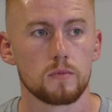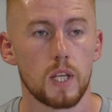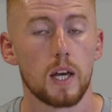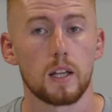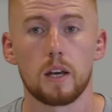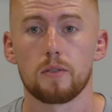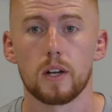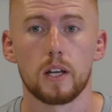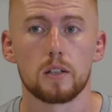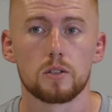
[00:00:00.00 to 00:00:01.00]
Yeah,
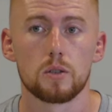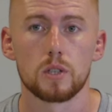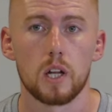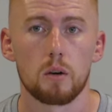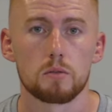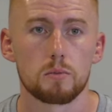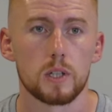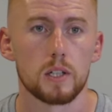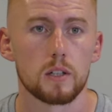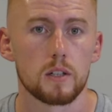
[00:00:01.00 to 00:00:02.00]
definitely. Tuesday night was
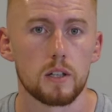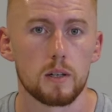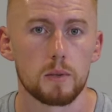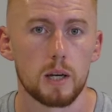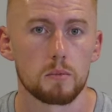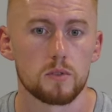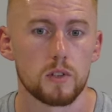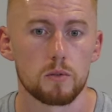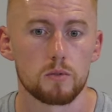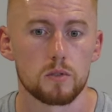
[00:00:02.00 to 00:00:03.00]
brilliant. The
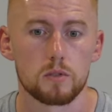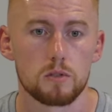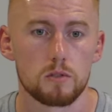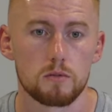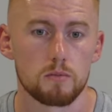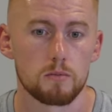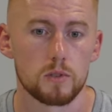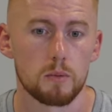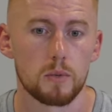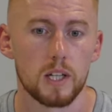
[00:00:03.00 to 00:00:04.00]
atmosphere was
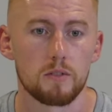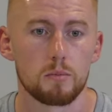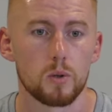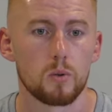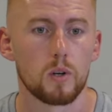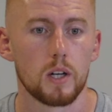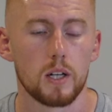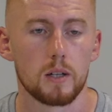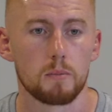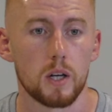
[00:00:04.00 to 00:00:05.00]
unbelievable.
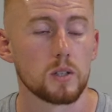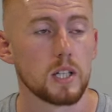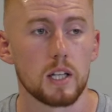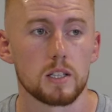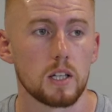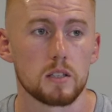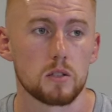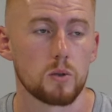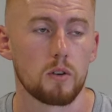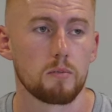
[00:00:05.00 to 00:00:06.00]
Like you said, it's
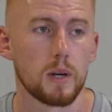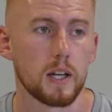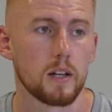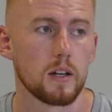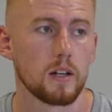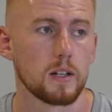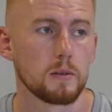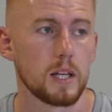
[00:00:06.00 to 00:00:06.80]
the 12th man.